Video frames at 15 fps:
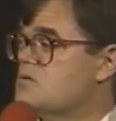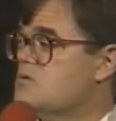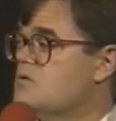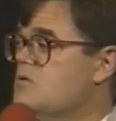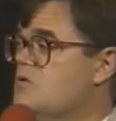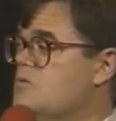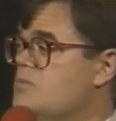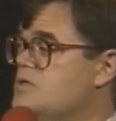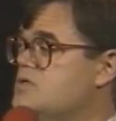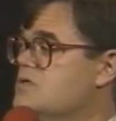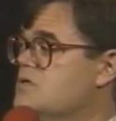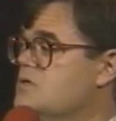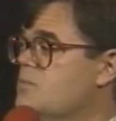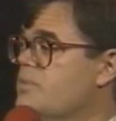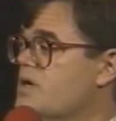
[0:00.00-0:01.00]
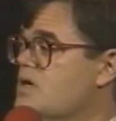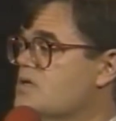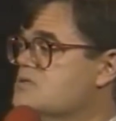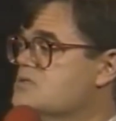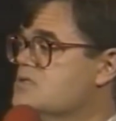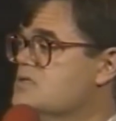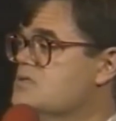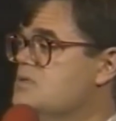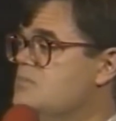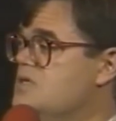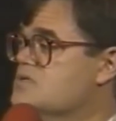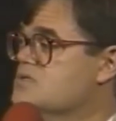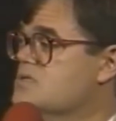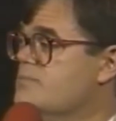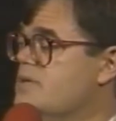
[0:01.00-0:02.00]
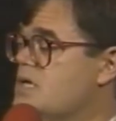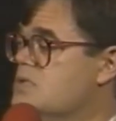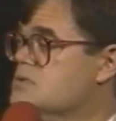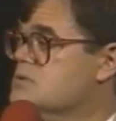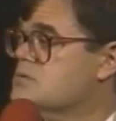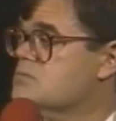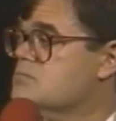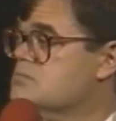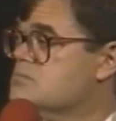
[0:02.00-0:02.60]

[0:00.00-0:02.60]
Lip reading: go home and tell your parents that you missed the bus?